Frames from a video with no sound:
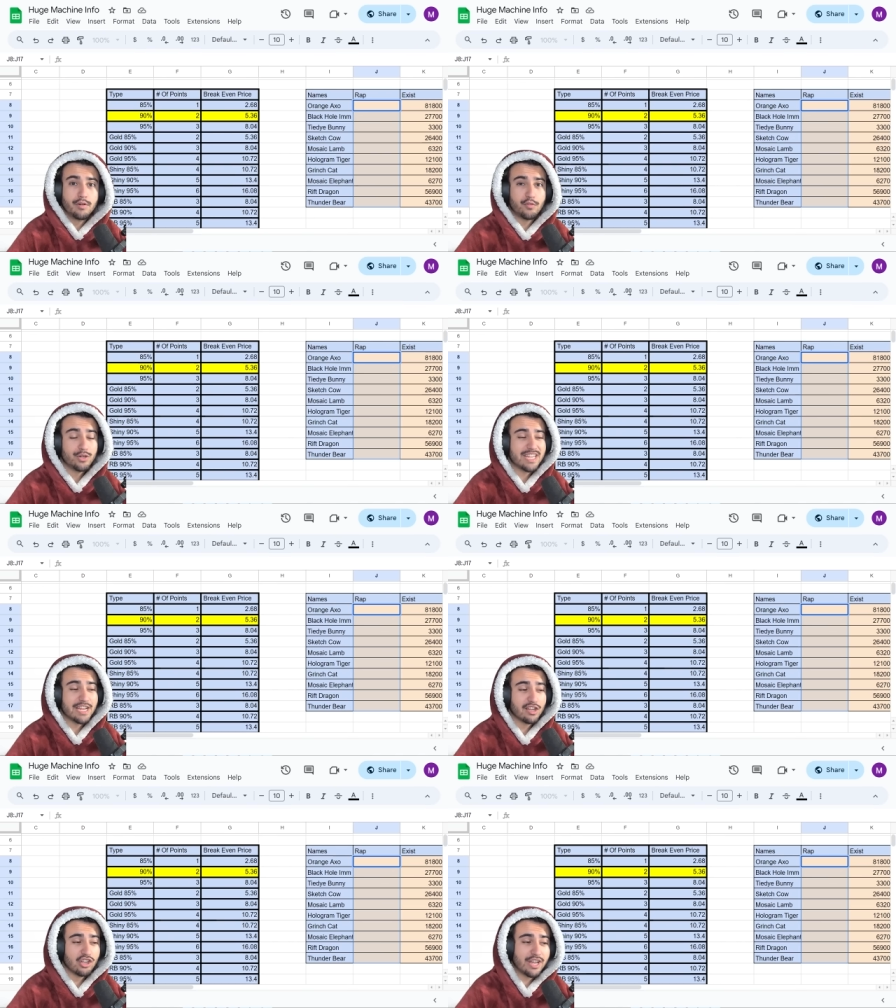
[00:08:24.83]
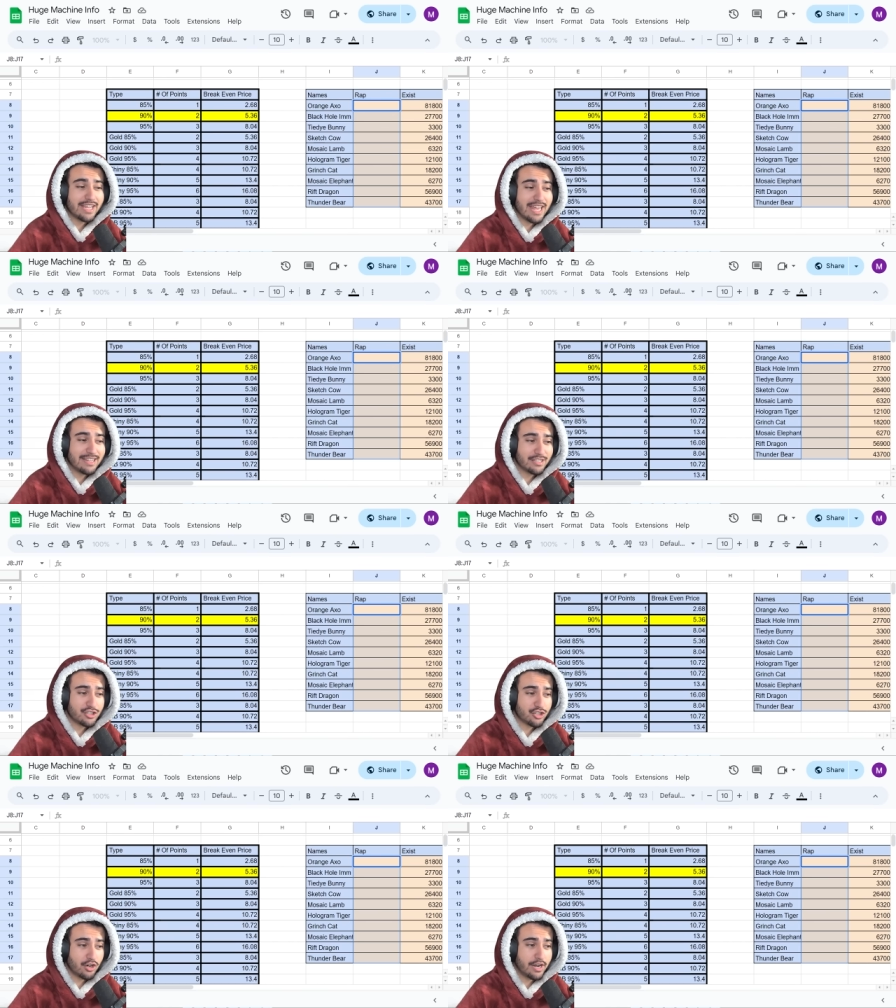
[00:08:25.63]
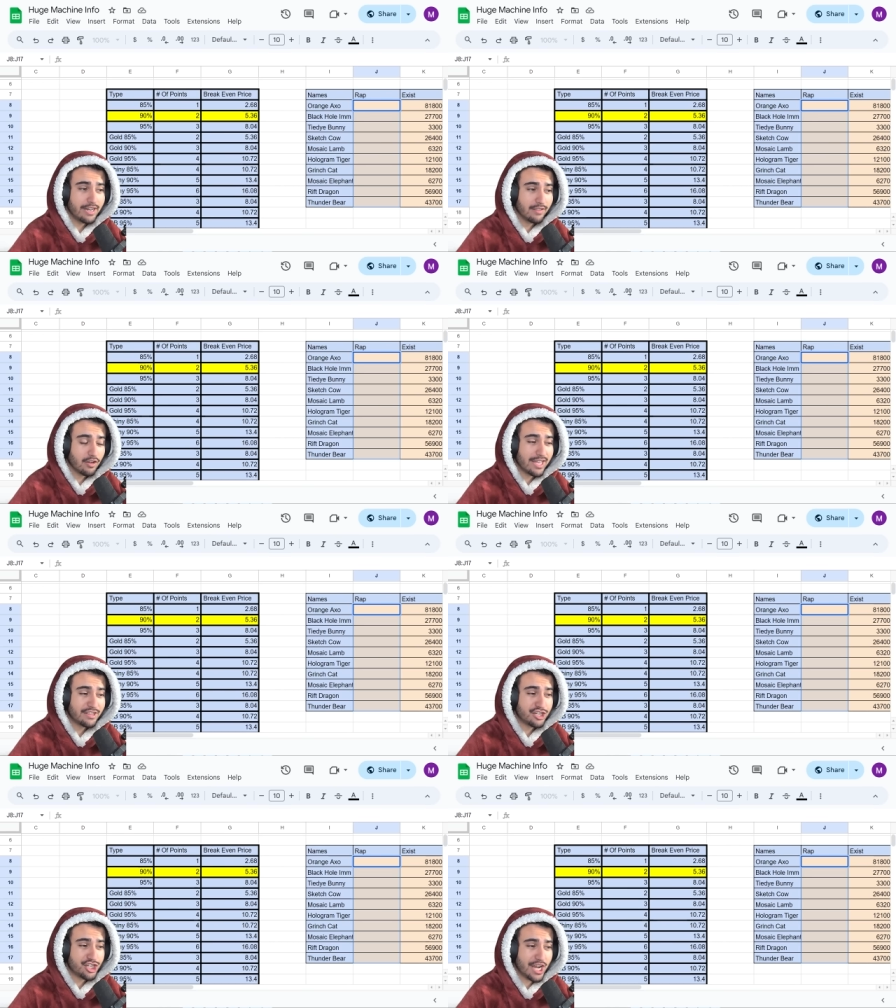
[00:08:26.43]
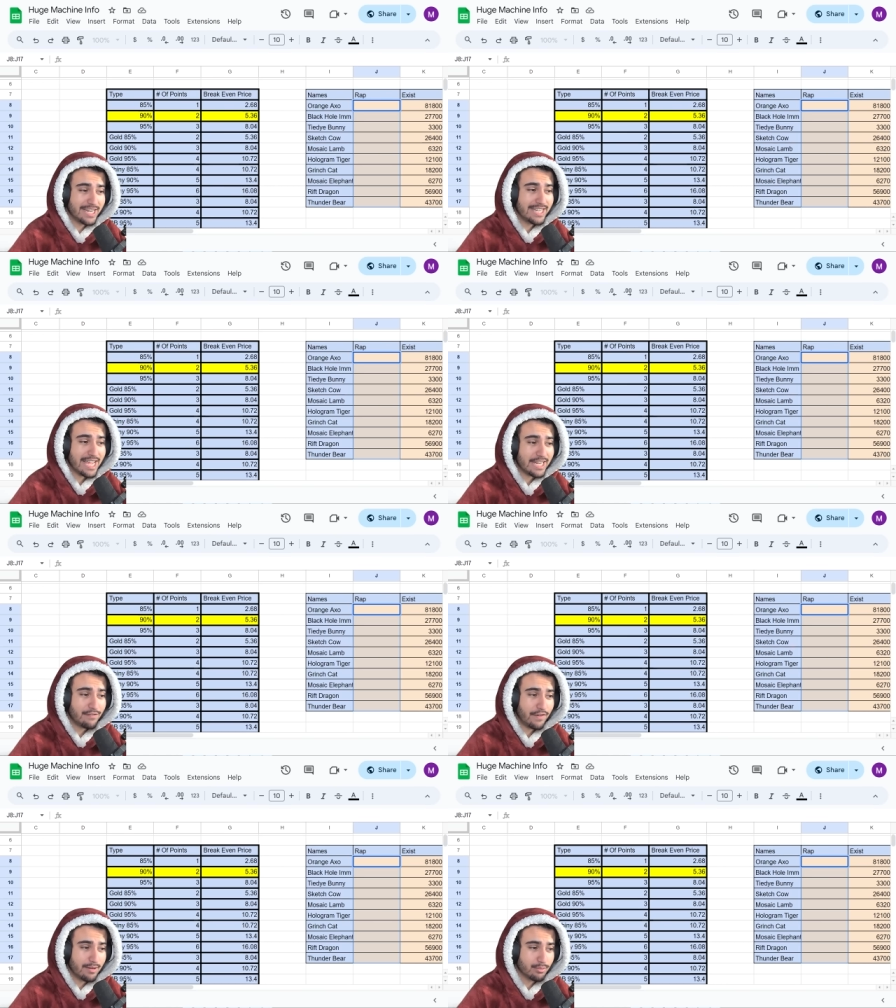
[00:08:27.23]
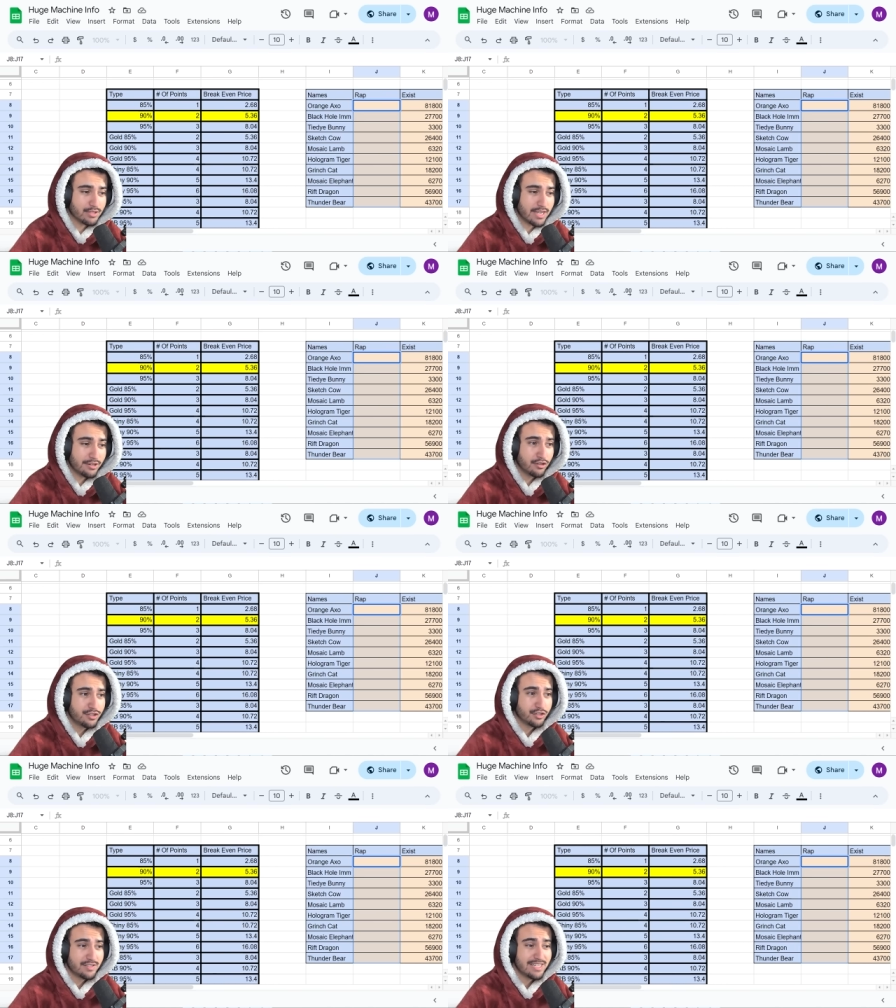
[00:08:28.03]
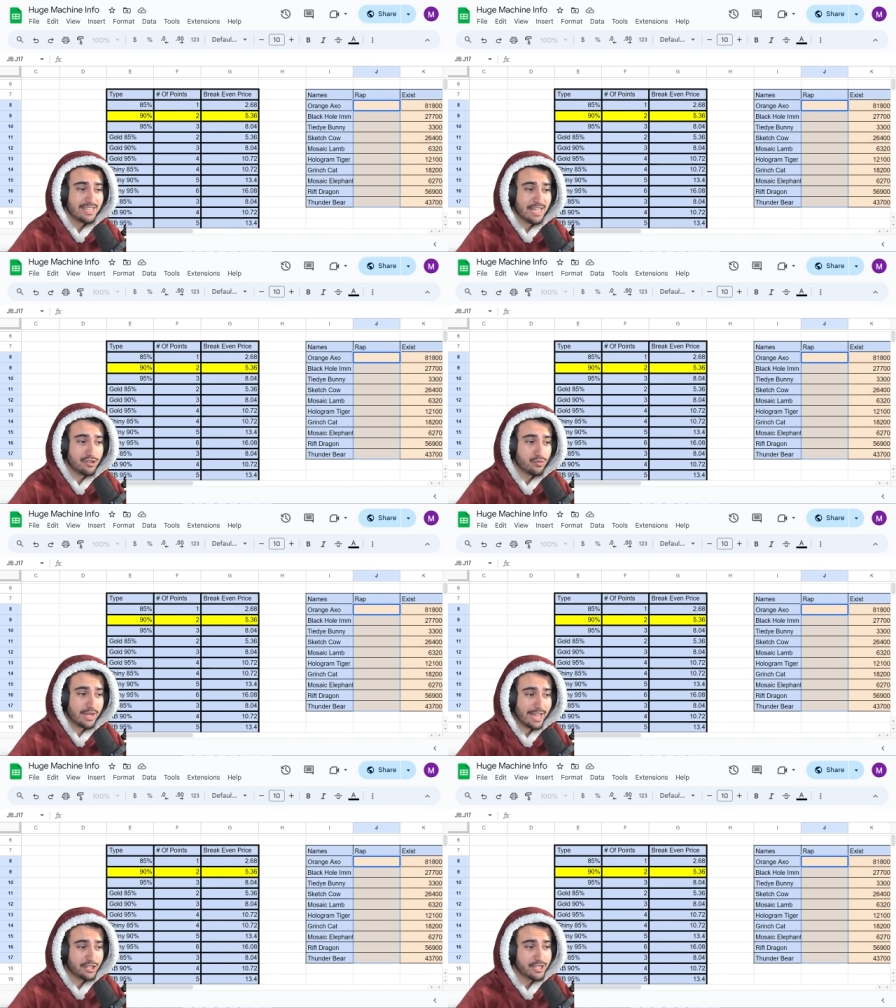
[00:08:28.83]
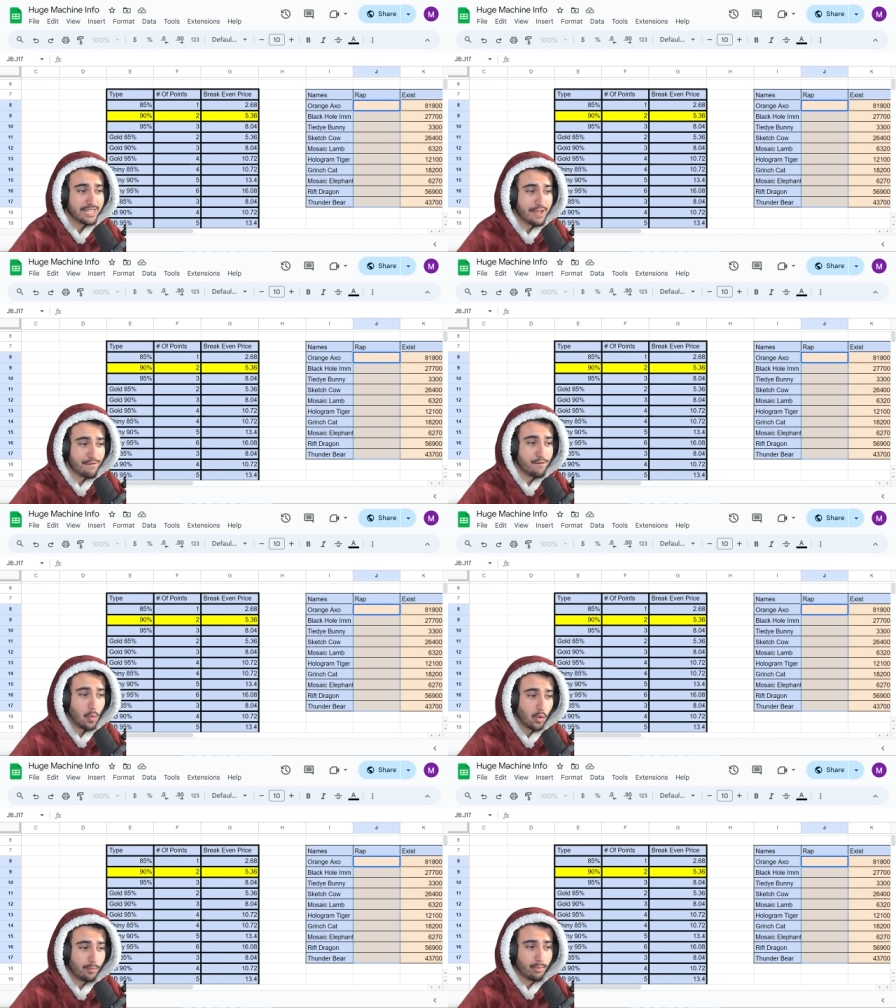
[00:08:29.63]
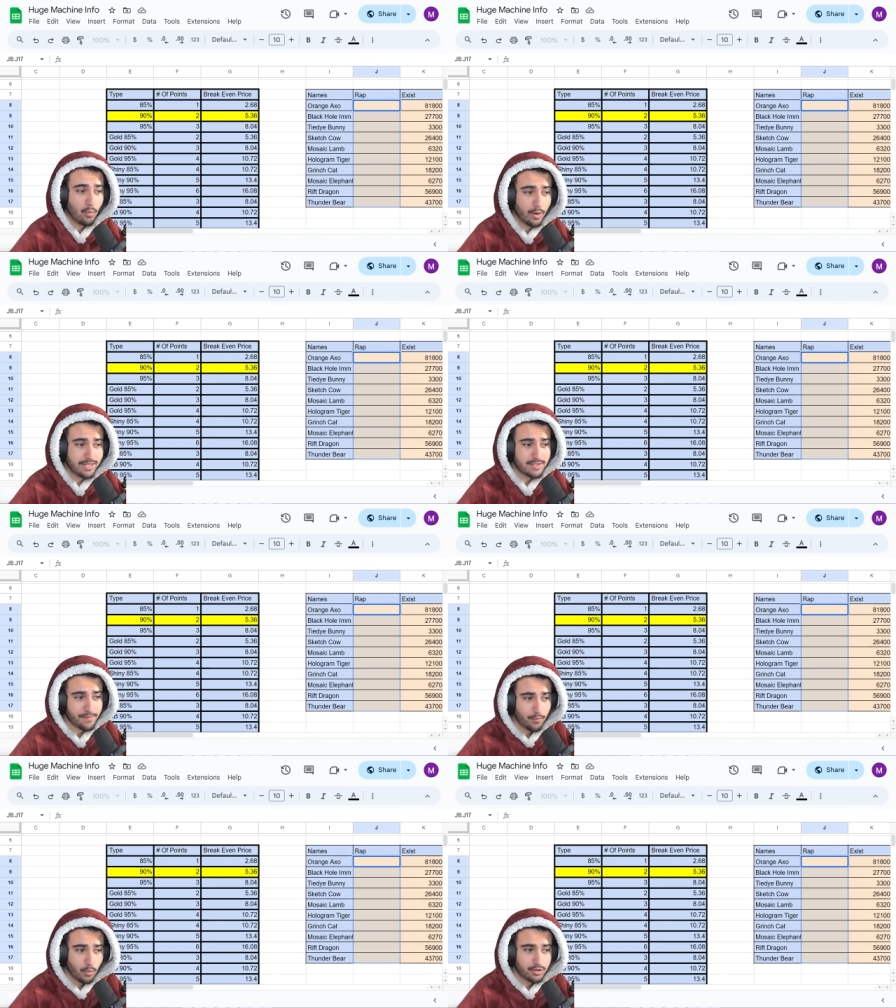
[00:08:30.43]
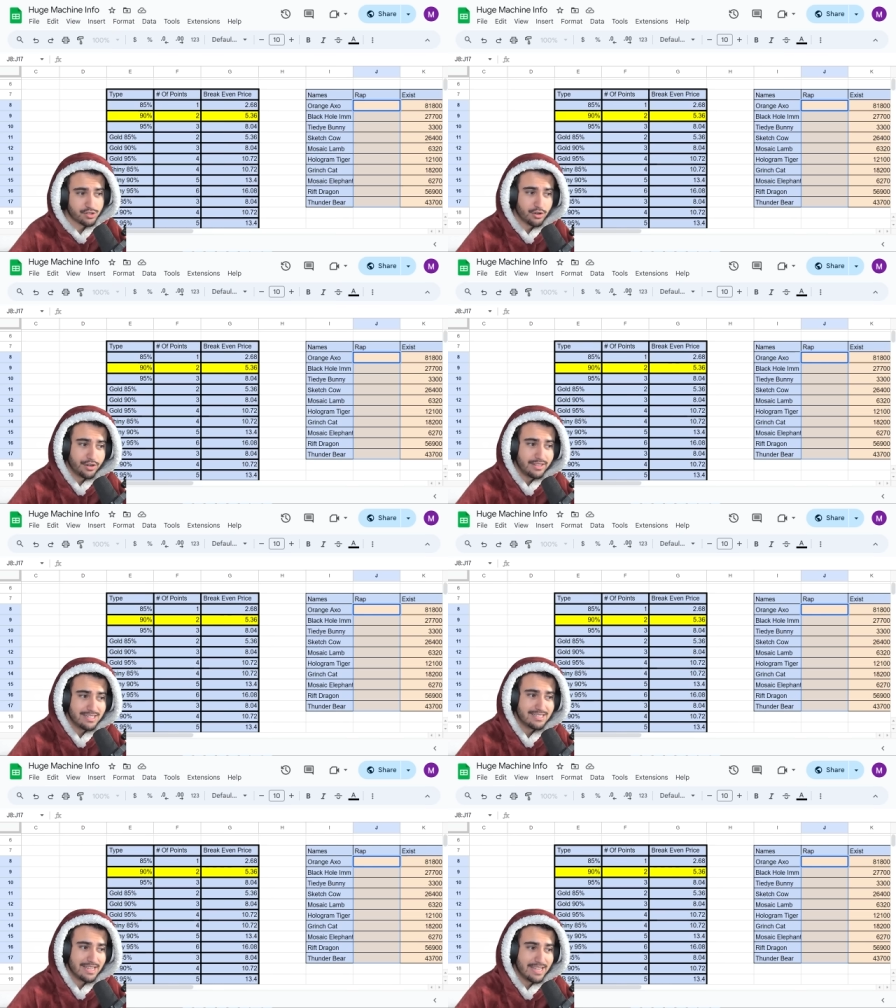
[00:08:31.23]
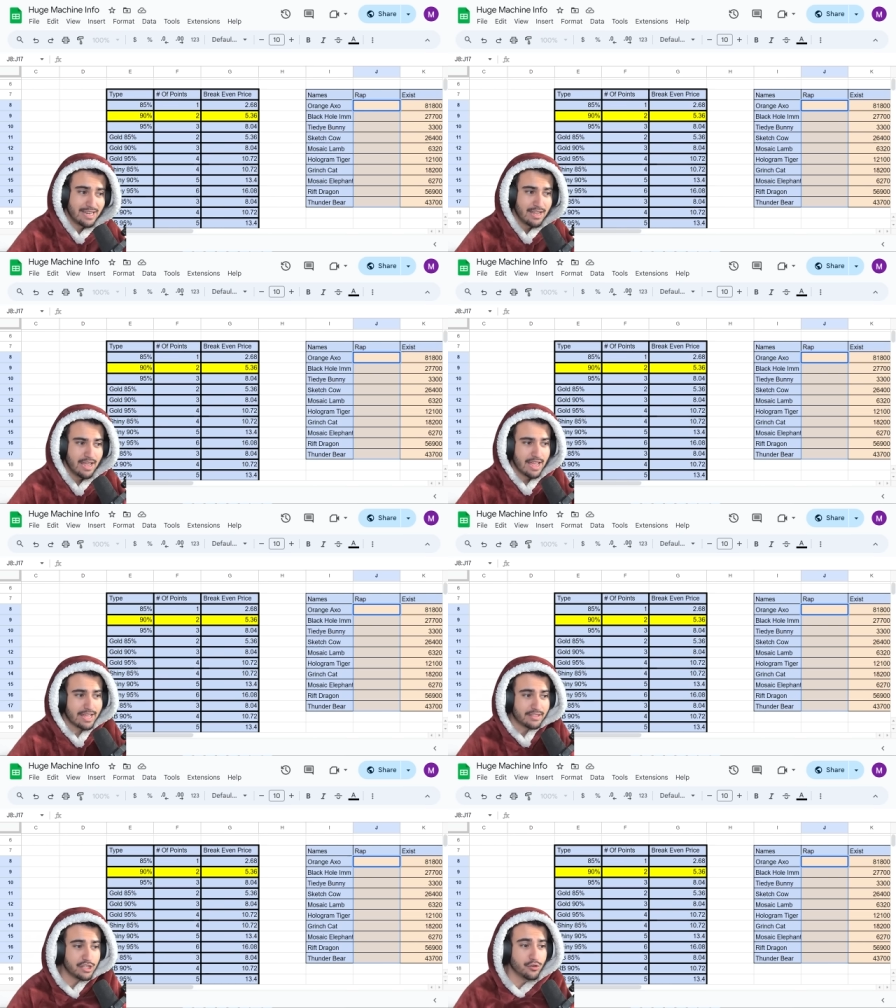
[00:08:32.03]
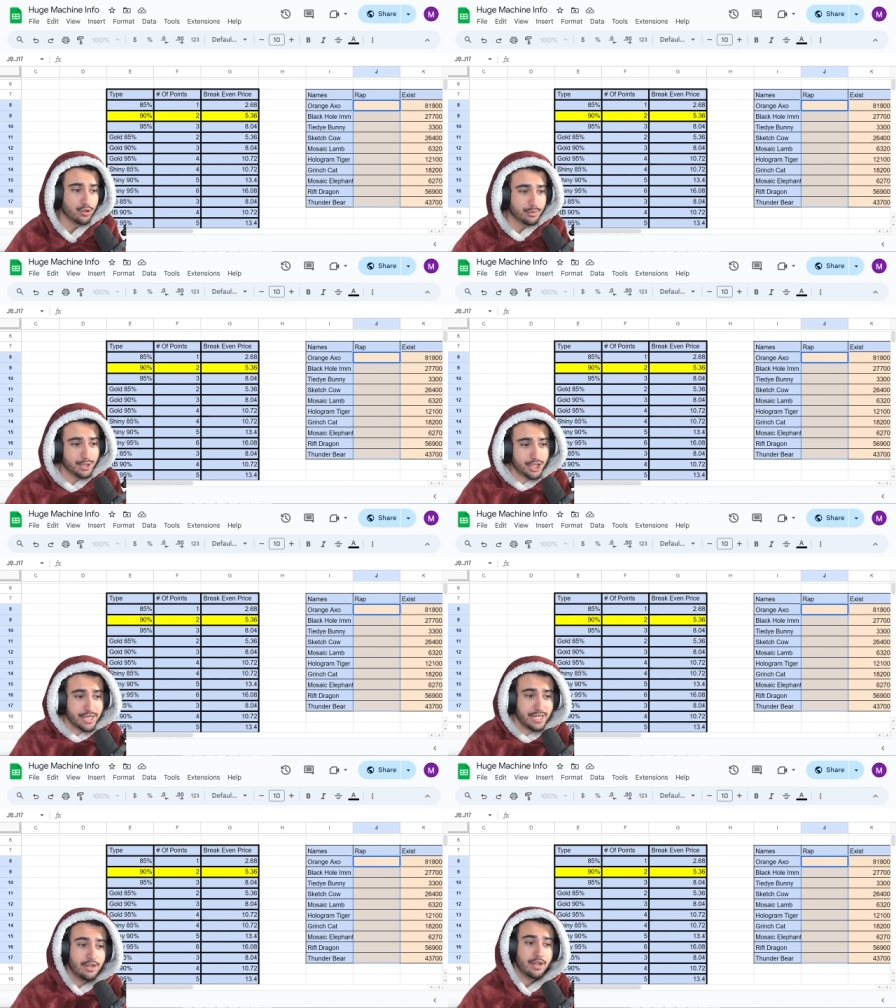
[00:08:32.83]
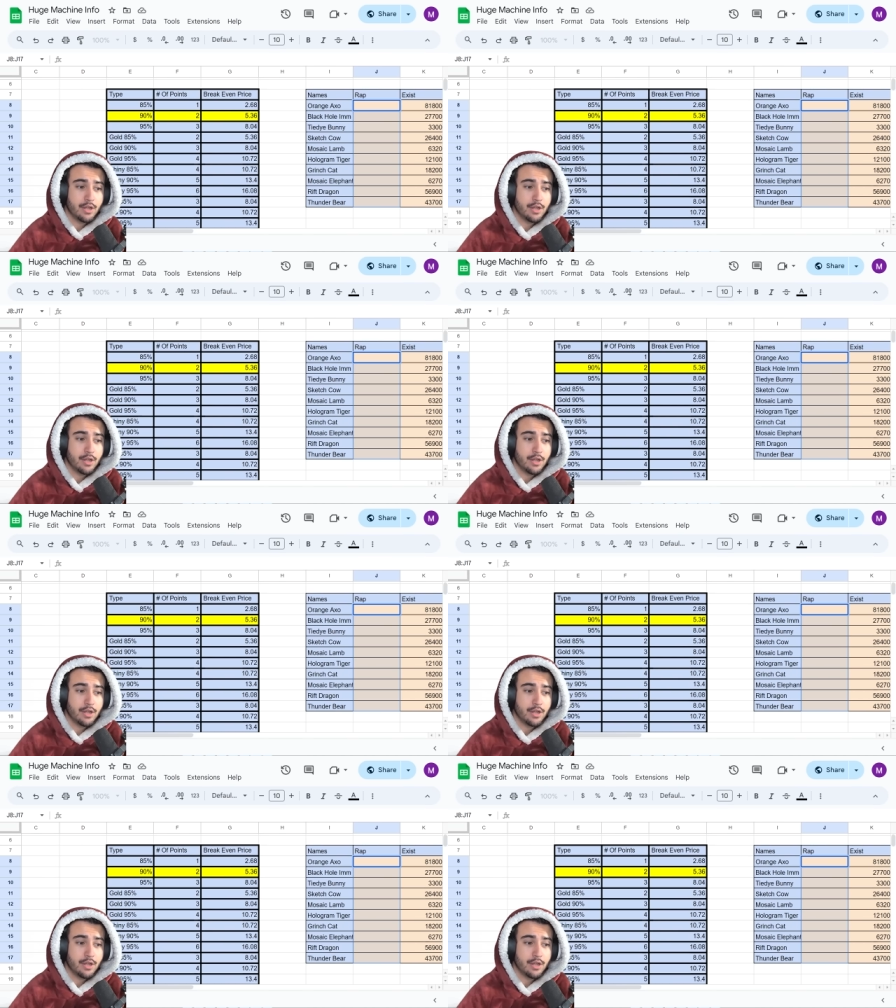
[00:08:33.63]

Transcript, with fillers: But if we take a look again at this chart and look at the shiny 85%ers, you'll see that you actually get 4 points for turning these in at the huge machine,